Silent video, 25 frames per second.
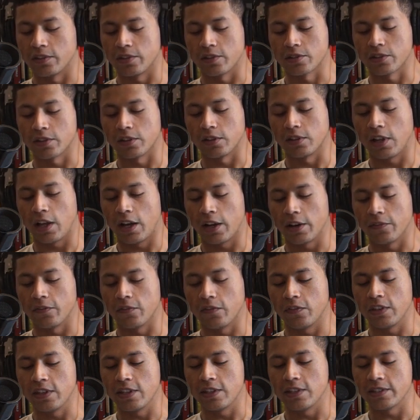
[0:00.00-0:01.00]
There's a lot of
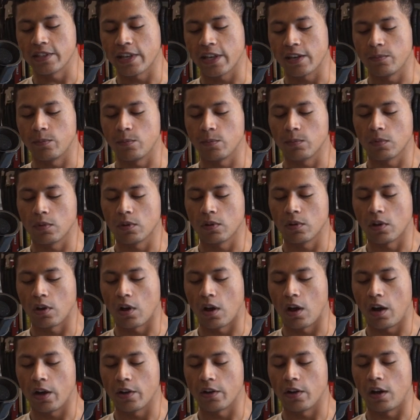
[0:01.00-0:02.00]
things that have
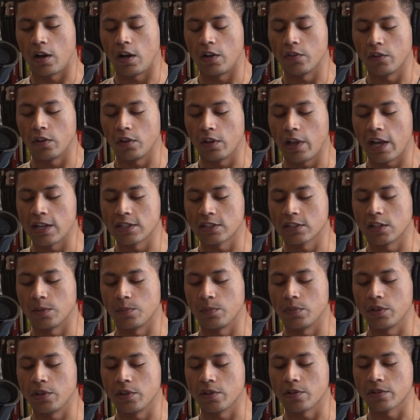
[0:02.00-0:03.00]
gone on the last
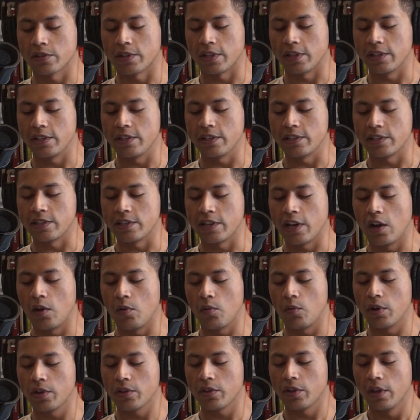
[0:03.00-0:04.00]
couple of years that he's dealt
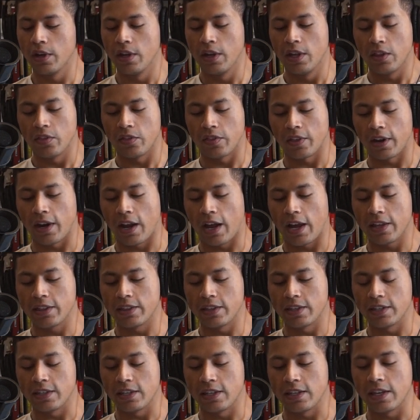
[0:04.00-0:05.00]
with that I
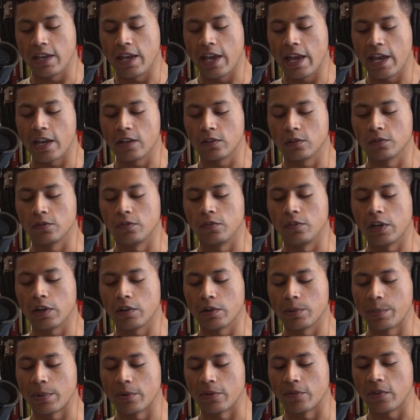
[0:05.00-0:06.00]
think he handled
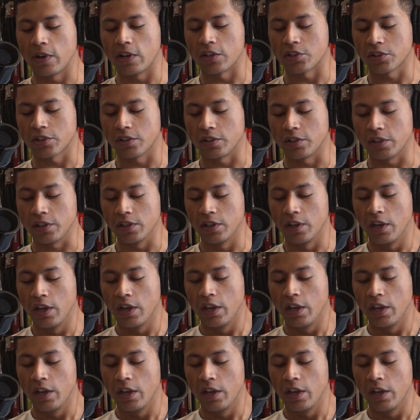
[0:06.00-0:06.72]
very professionally.